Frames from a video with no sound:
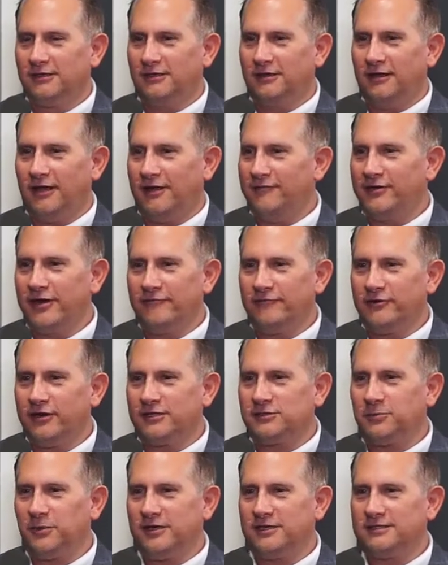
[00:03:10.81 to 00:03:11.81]
I've never
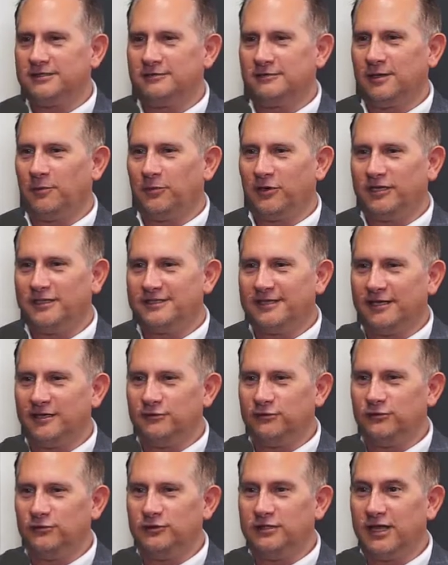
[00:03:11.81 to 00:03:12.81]
experienced someone in sales
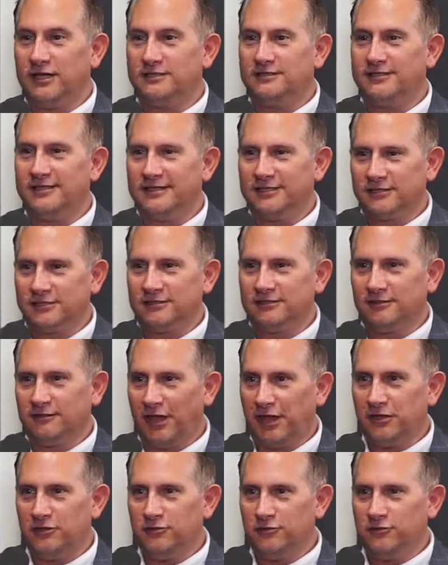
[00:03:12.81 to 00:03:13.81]
who does this
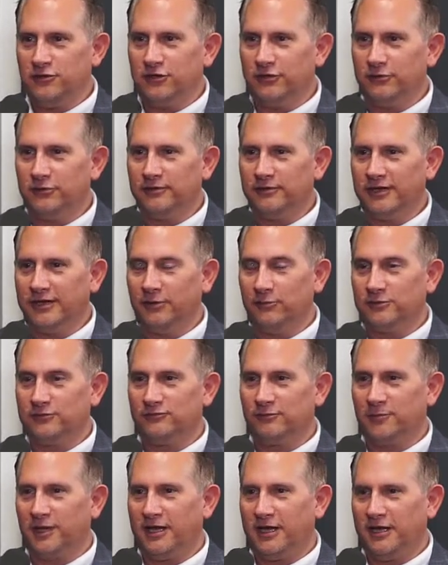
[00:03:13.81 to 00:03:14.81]
like you do," and it was from
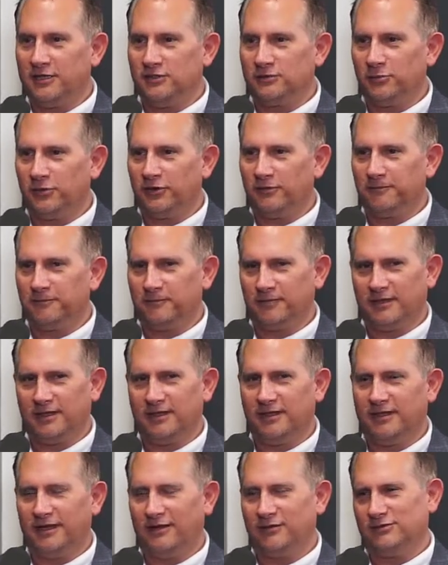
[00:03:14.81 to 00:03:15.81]
a customer,
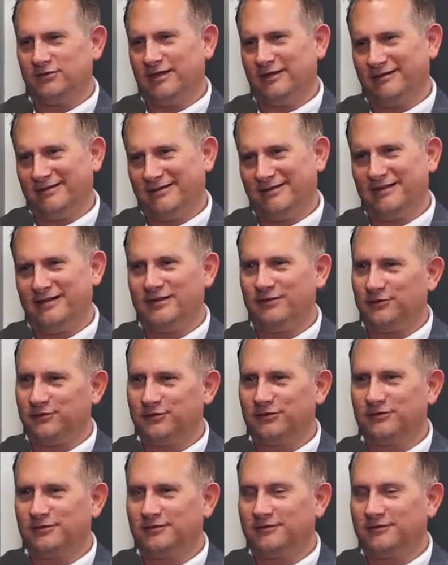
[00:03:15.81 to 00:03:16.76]
and I was like, "Yeah, you are just."